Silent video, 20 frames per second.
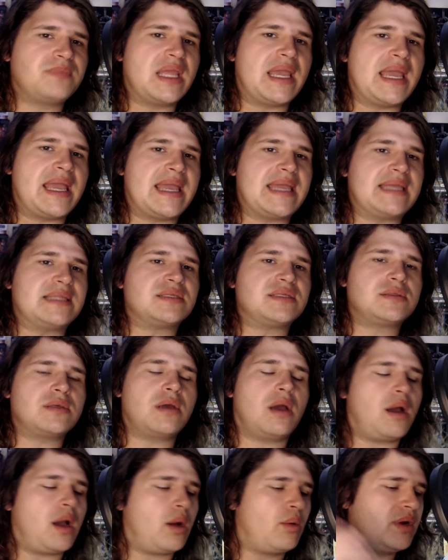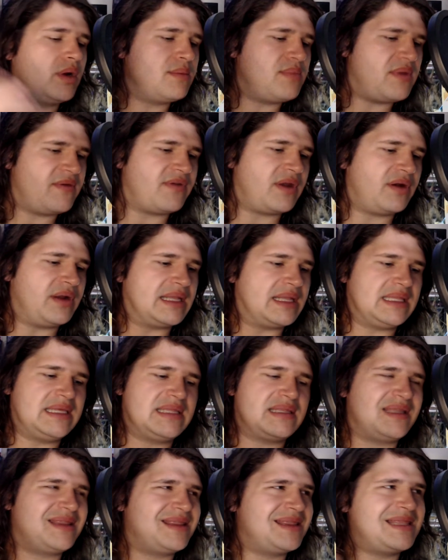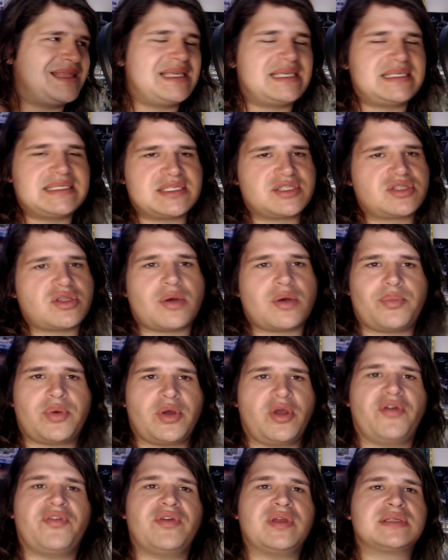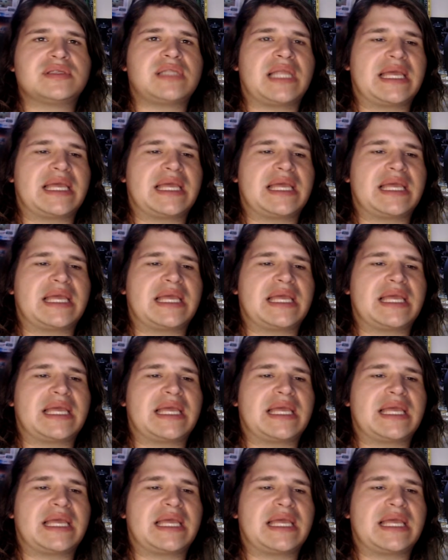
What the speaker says: And I want to be very clear that this is not perfect.